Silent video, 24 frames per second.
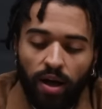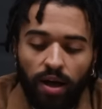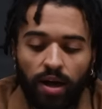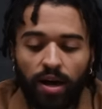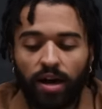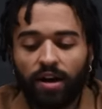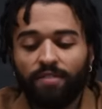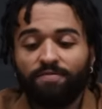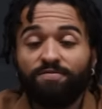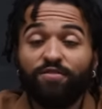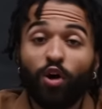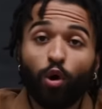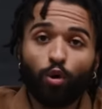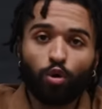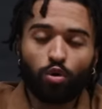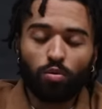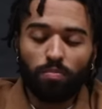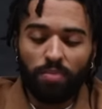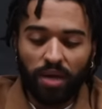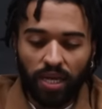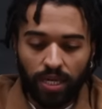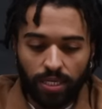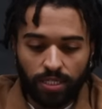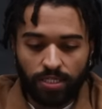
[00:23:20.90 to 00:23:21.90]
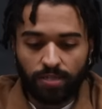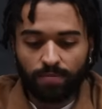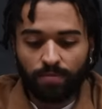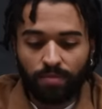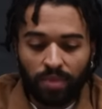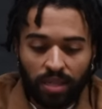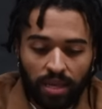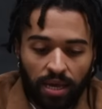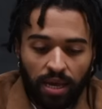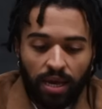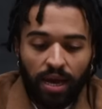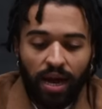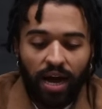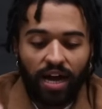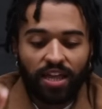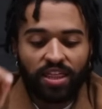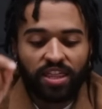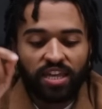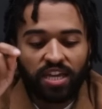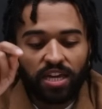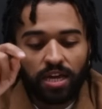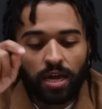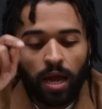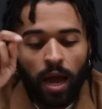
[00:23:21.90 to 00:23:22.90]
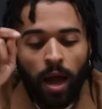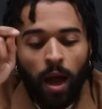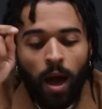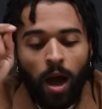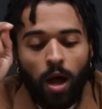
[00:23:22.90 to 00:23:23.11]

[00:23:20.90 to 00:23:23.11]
uh, voter base. I think